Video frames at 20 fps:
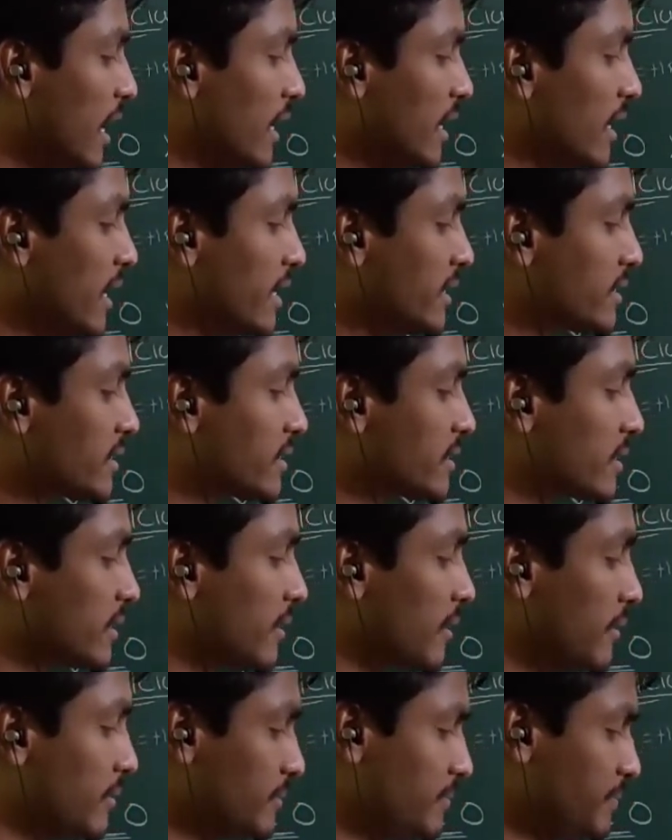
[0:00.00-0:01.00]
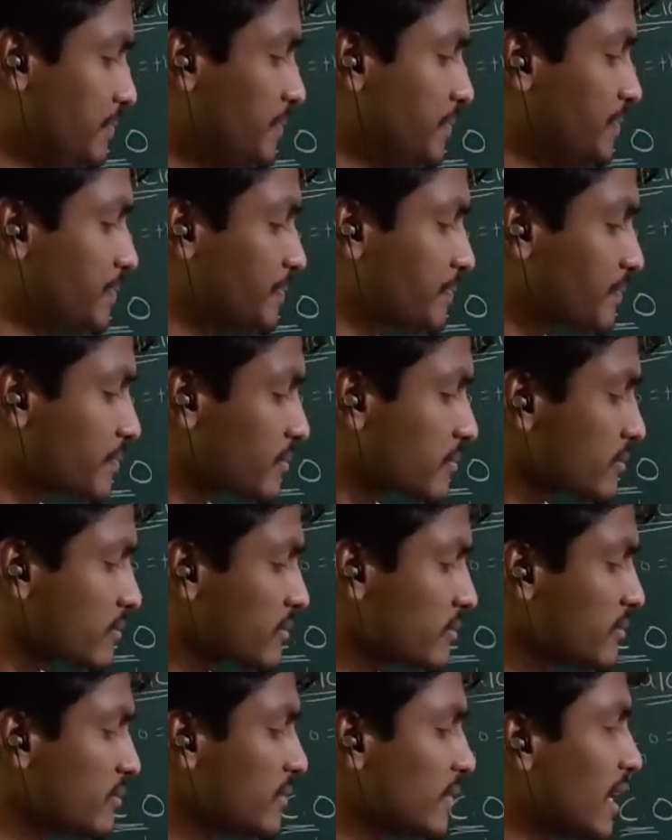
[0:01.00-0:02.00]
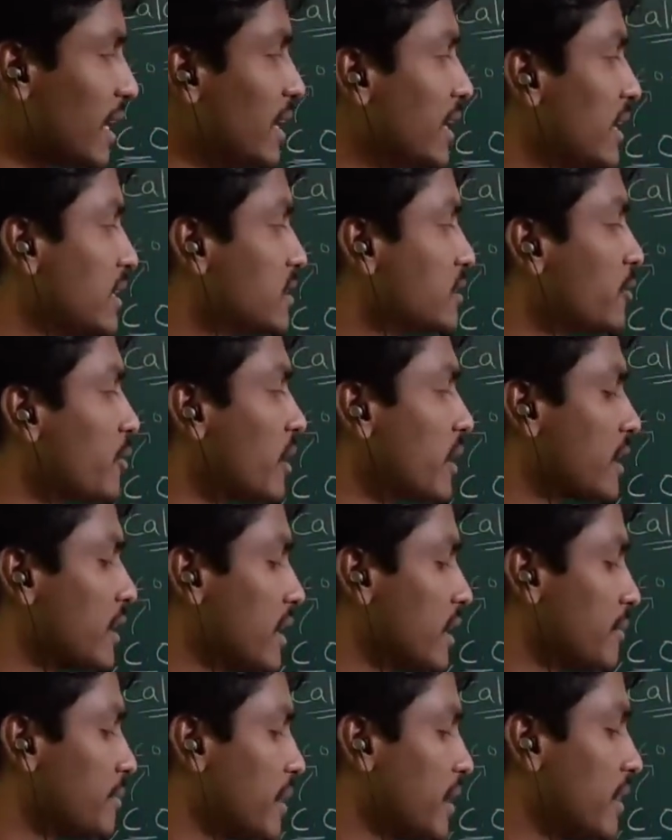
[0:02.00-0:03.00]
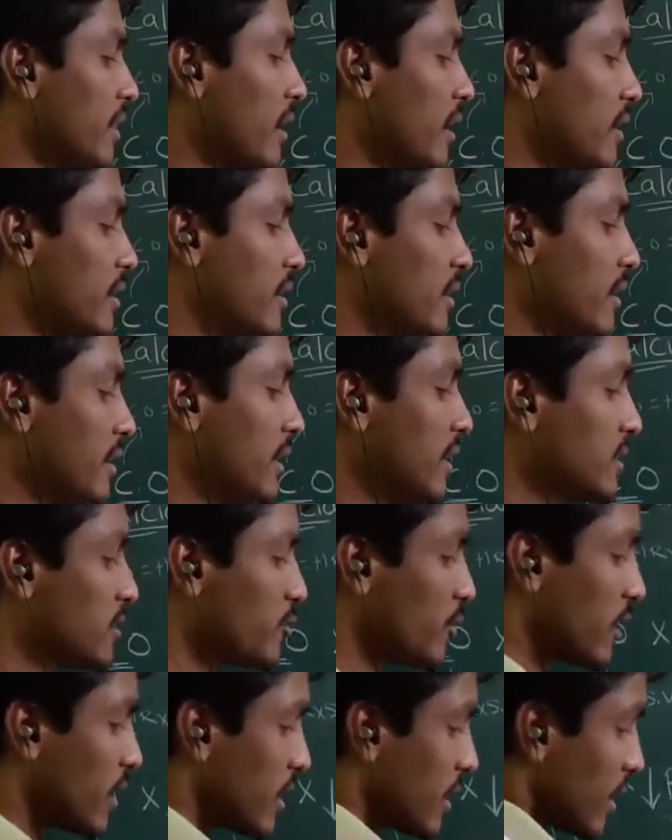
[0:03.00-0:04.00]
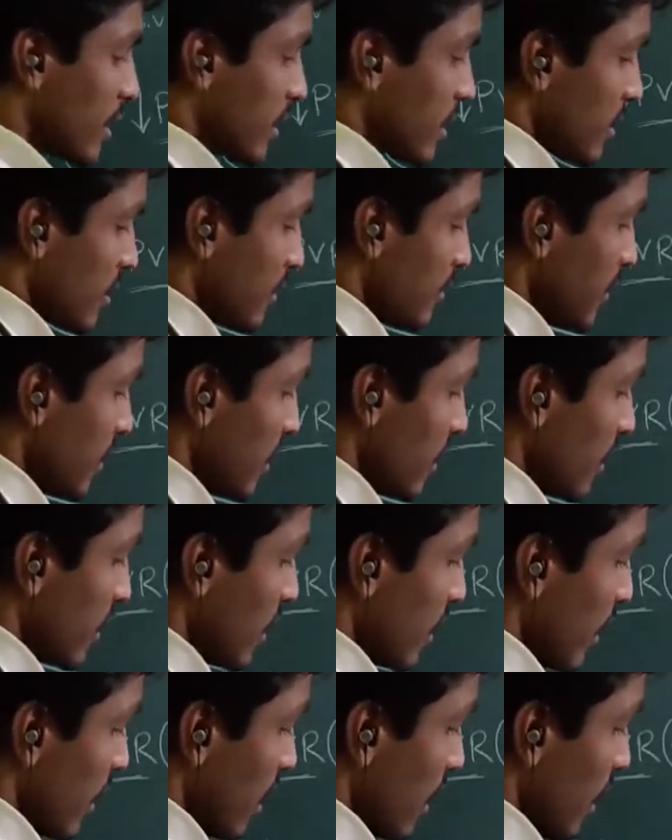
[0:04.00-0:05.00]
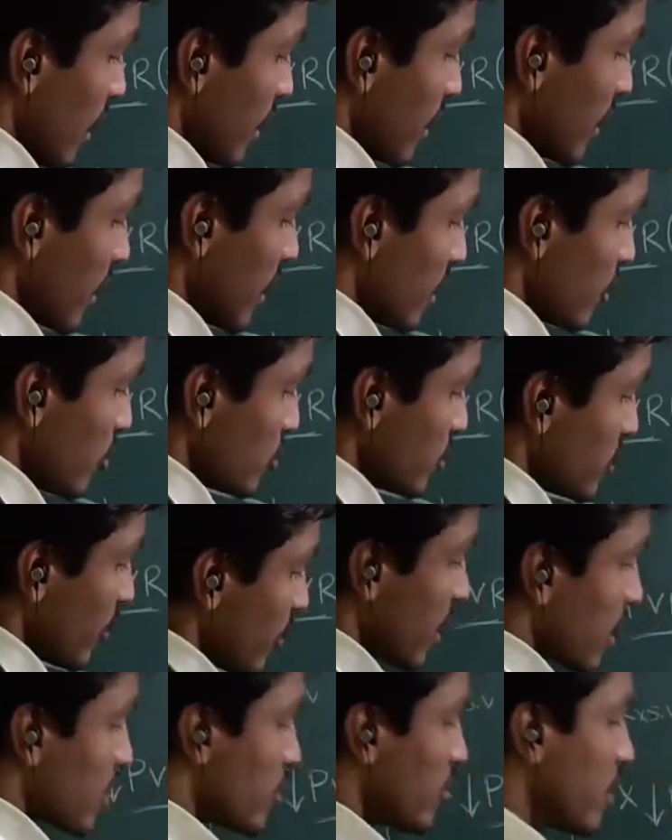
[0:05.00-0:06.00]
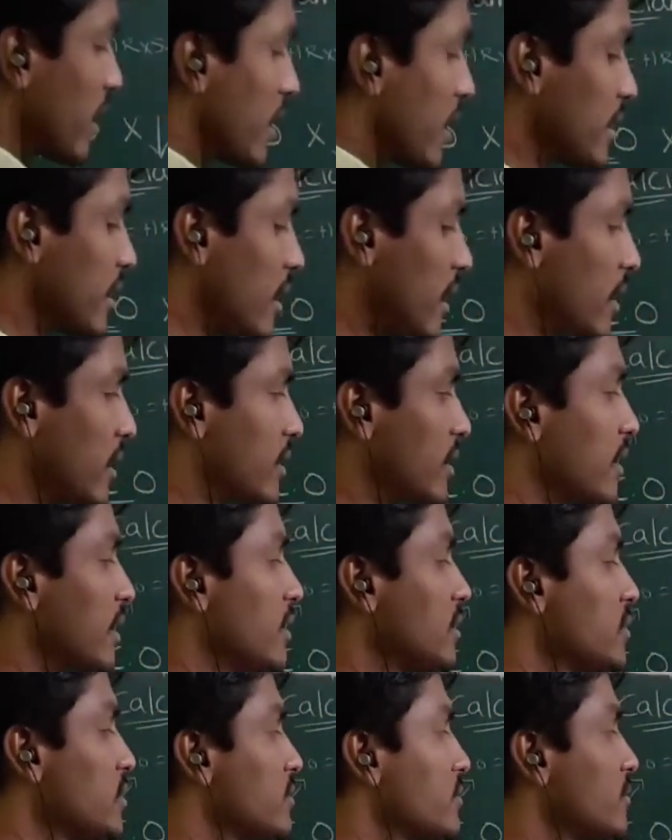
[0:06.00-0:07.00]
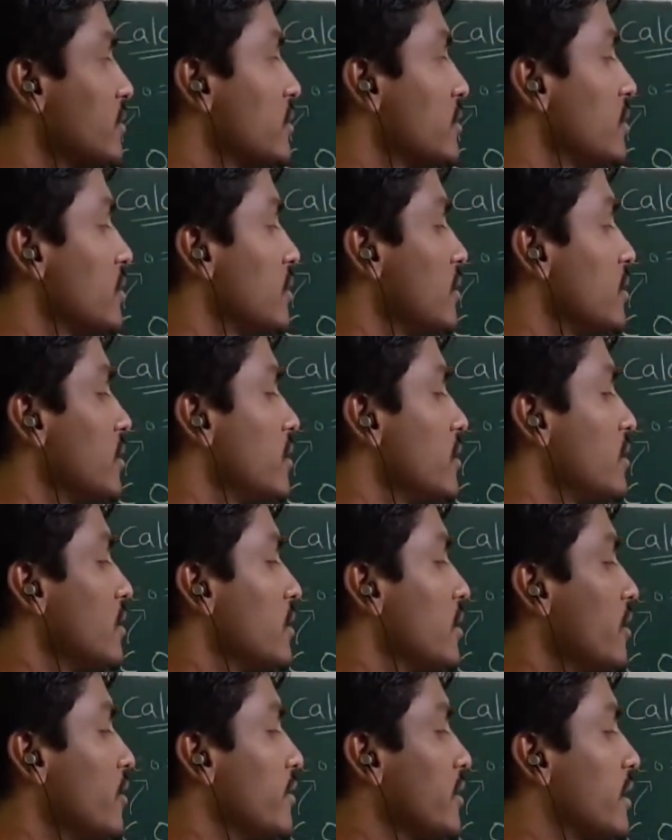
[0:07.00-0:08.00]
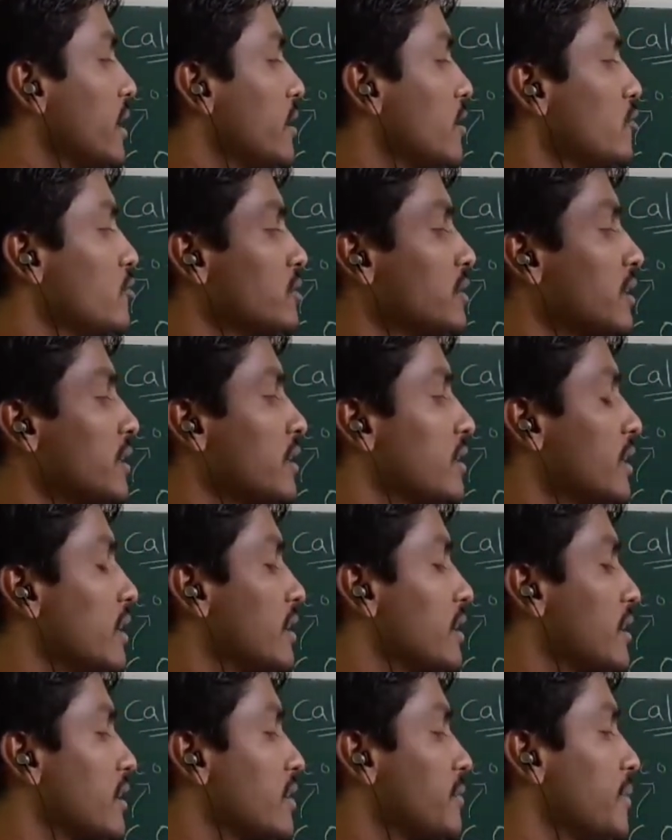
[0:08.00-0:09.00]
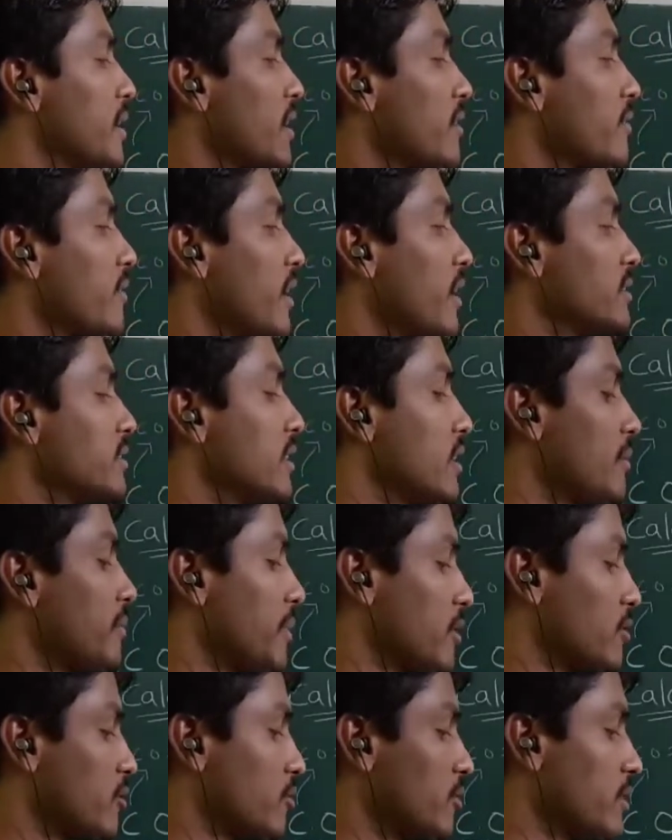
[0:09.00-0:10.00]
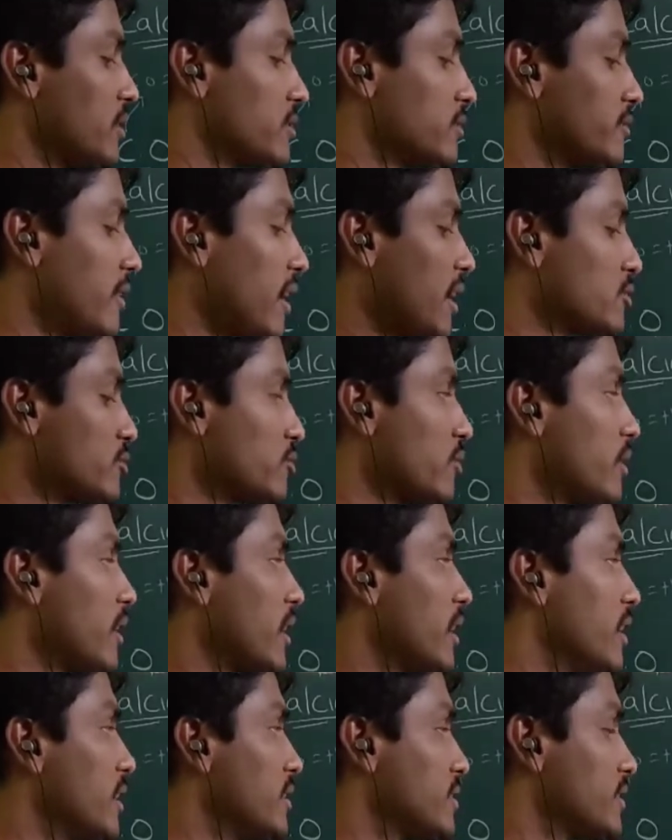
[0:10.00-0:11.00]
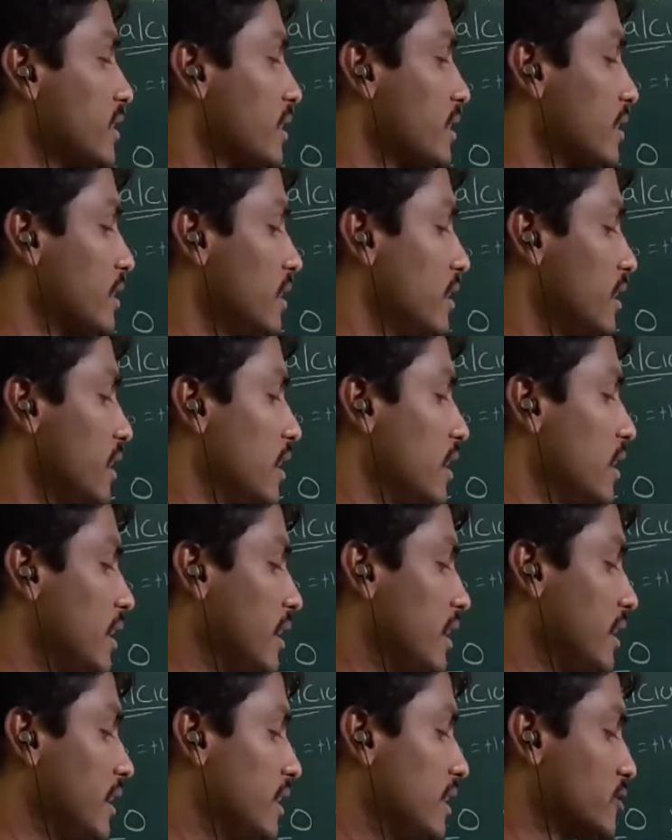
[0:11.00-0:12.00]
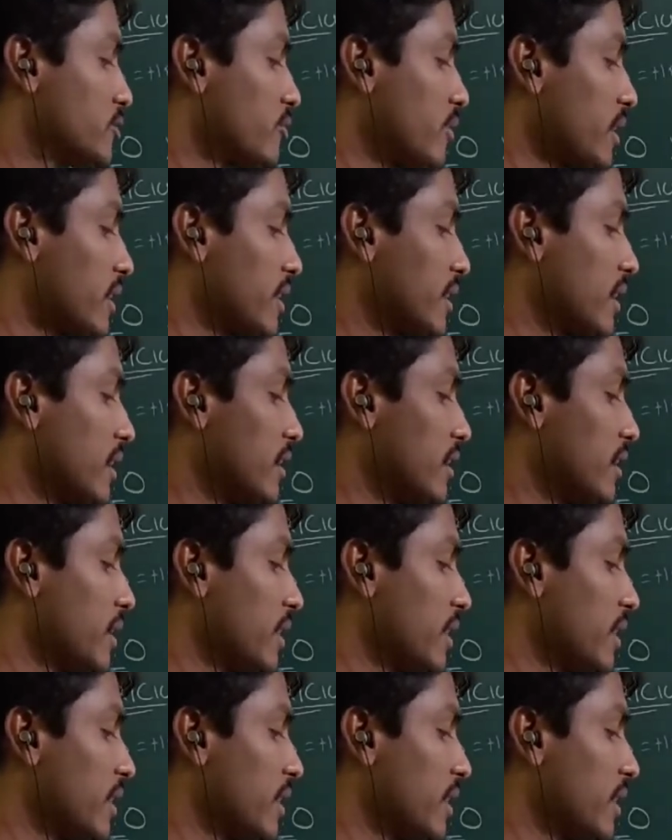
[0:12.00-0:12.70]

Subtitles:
less work done by the heart. Less work done nothing but reduced workload on the heart. Hence, we can use it in the treatment of angina pectoris. Vasodilation, less work done by the heart in order to pump the blood through the